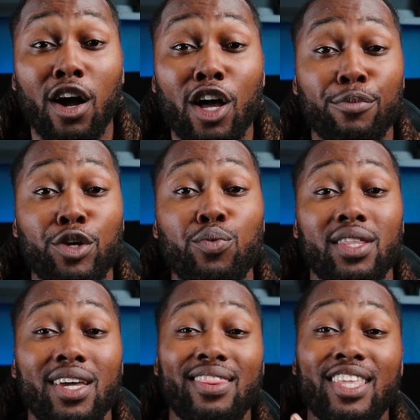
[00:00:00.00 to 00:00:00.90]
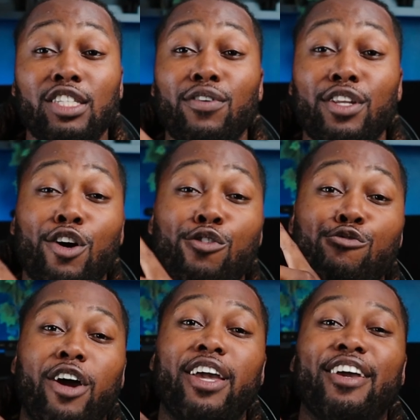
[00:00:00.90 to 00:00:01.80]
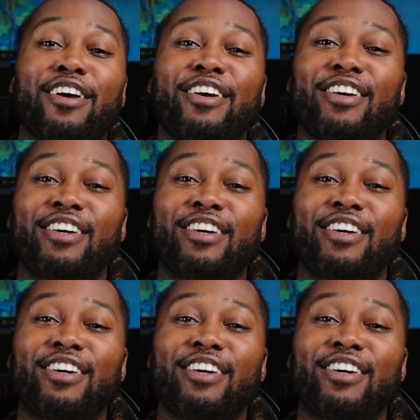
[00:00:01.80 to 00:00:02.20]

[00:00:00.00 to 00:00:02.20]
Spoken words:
I'll help you with in this video right here.